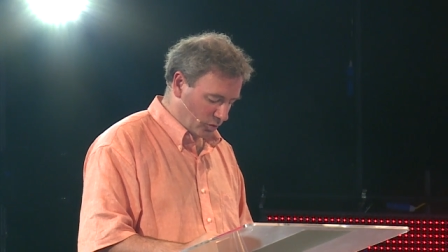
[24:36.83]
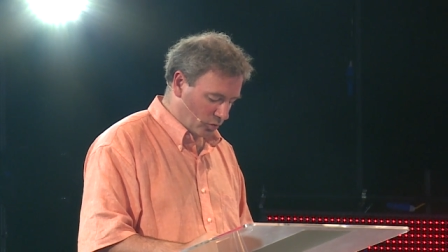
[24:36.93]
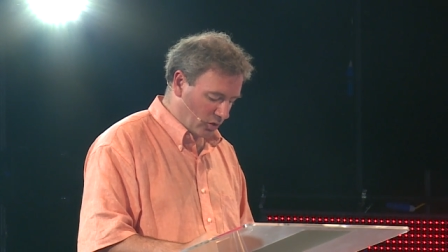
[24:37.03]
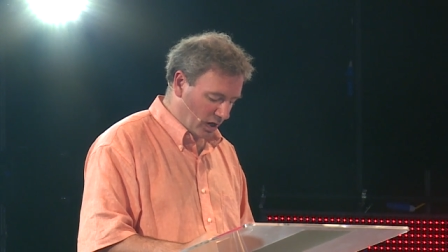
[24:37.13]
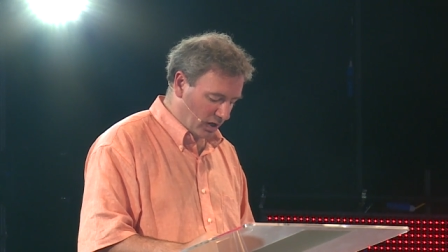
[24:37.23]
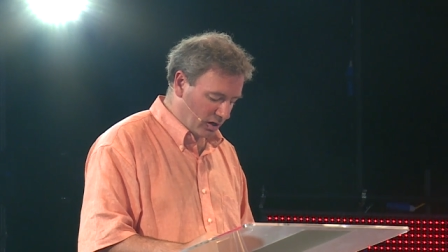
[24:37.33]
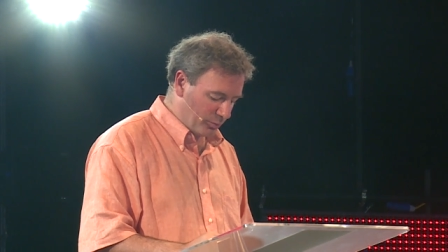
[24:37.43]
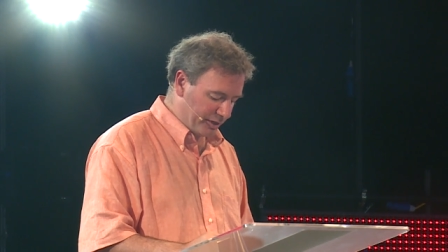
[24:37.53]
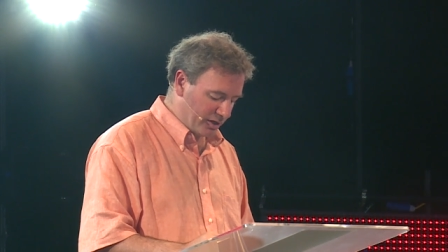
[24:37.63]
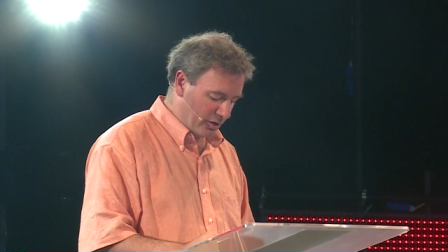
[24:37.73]
Or are
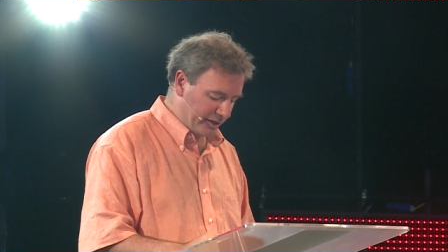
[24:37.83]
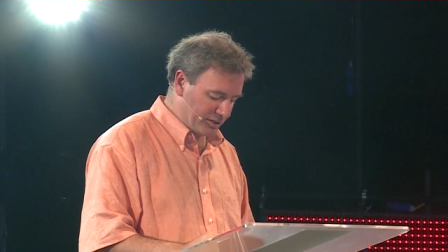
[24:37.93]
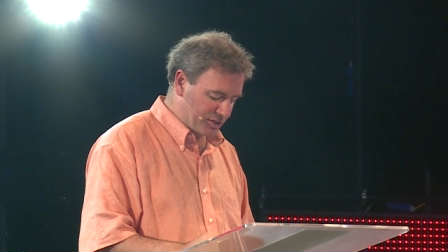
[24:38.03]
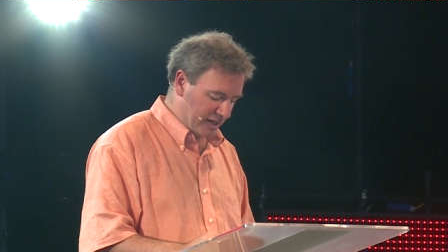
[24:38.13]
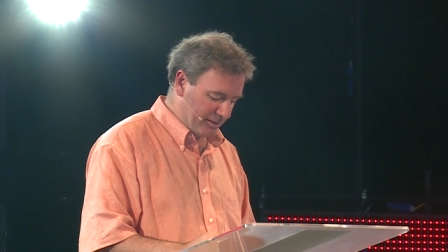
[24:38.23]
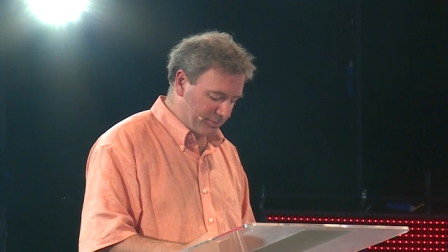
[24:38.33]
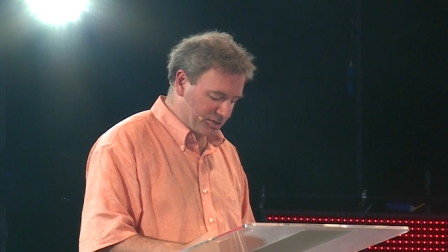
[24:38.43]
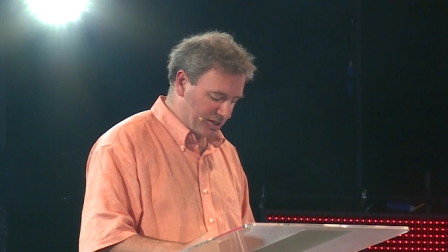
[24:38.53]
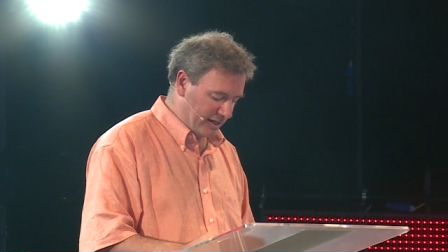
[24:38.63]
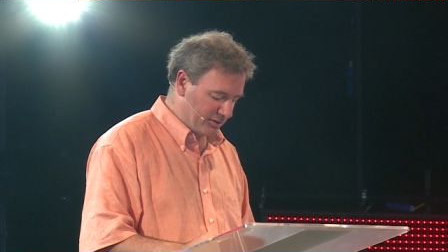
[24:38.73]
we going to
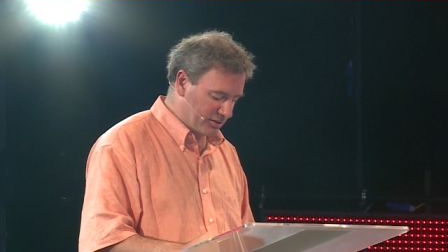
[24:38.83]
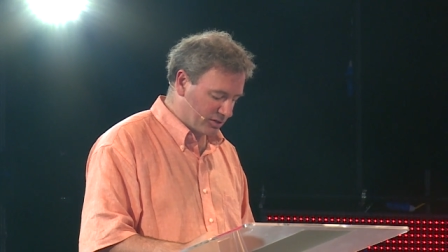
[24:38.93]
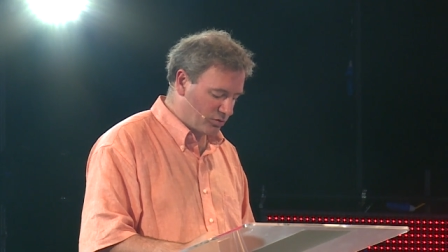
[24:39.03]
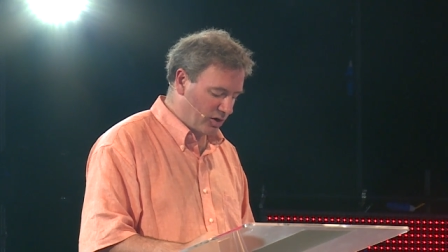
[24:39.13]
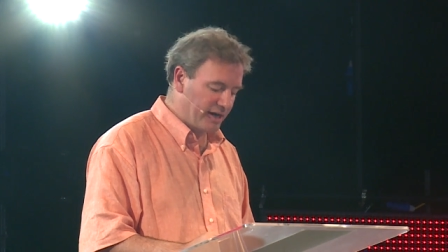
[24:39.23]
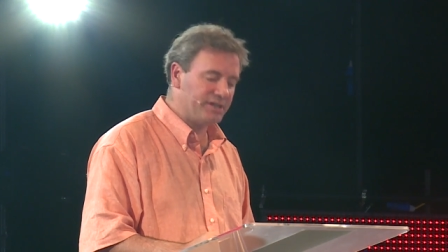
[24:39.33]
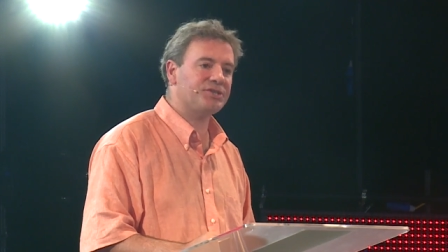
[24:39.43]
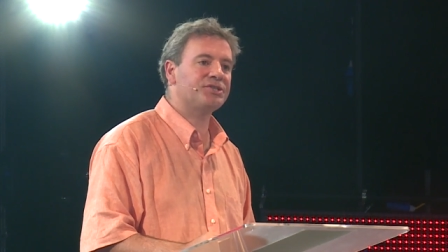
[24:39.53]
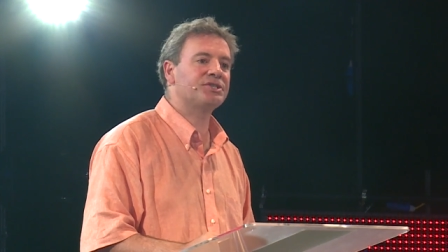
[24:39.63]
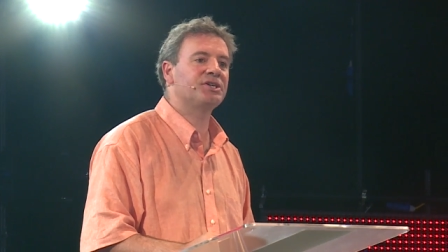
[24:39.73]
imitate the
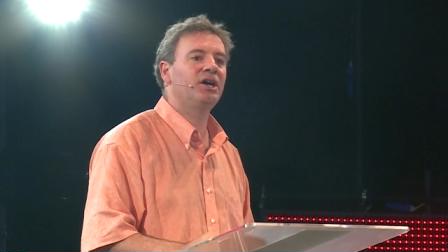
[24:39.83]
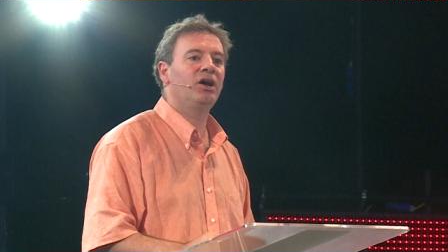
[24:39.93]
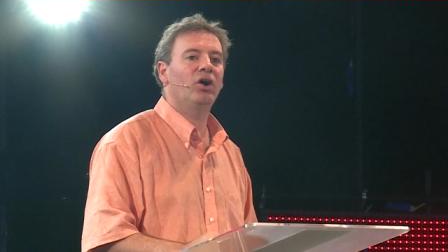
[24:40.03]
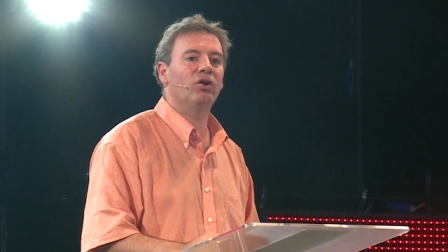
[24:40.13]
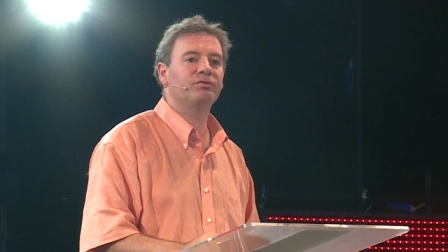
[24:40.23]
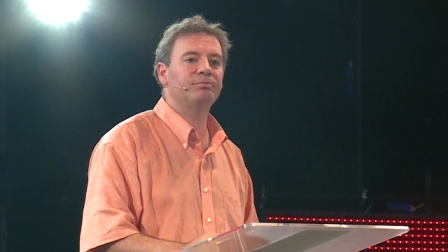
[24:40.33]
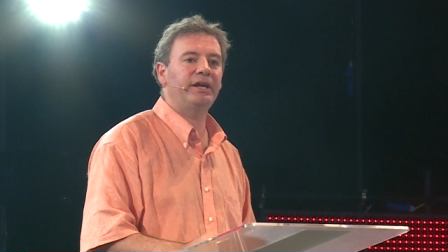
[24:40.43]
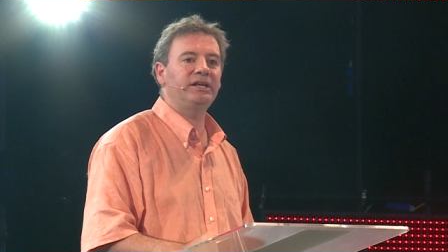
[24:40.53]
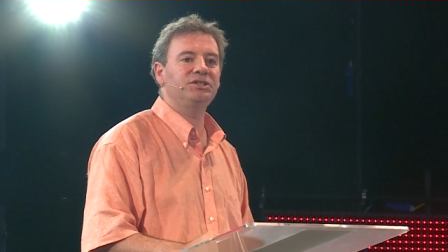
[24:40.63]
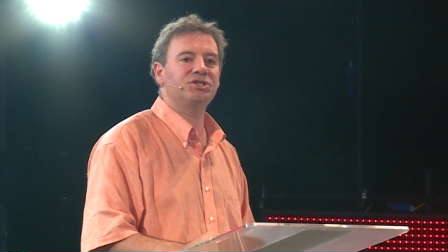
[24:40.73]
Christ of
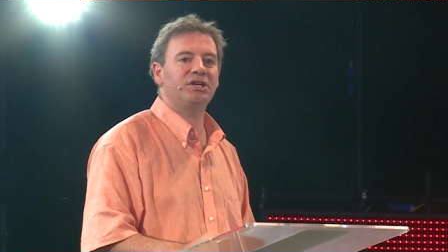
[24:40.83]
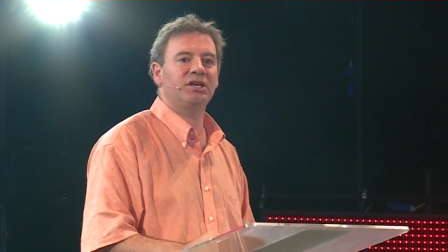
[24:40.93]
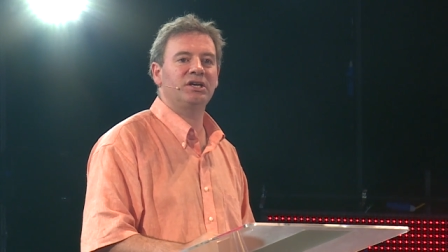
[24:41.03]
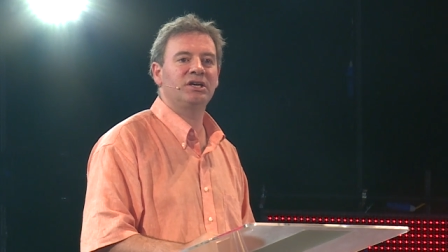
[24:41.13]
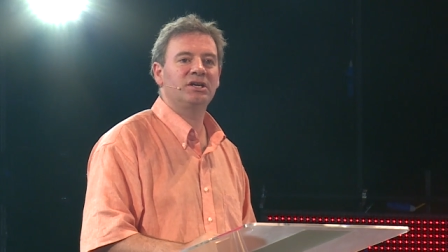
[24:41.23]
manger